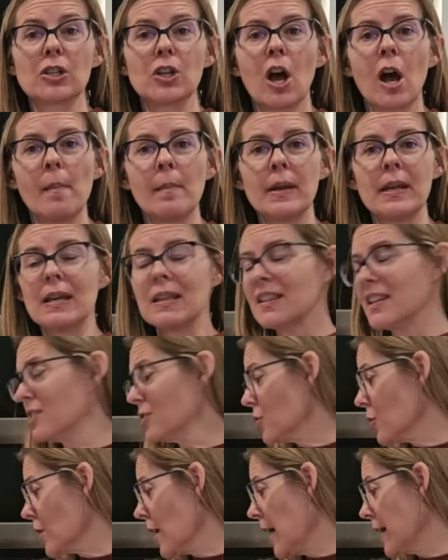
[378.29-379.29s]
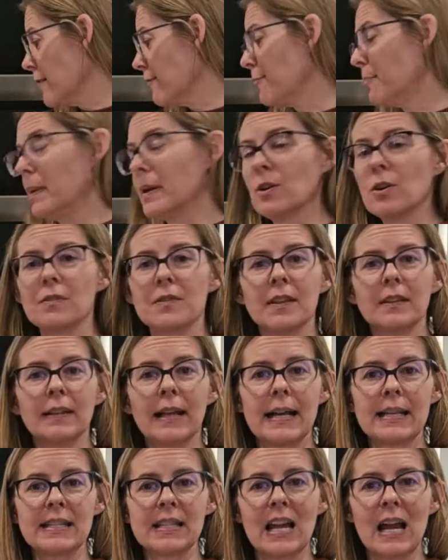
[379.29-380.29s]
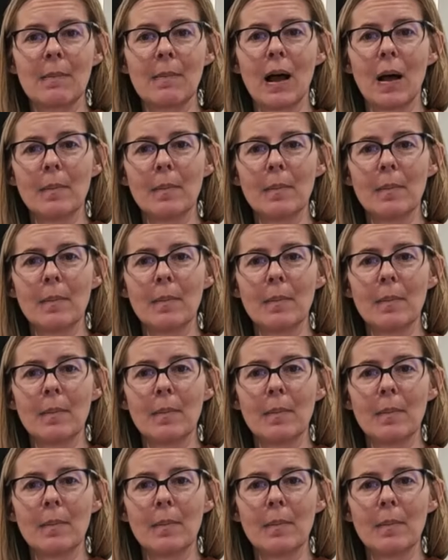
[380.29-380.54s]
So these are kind of bigger than last time.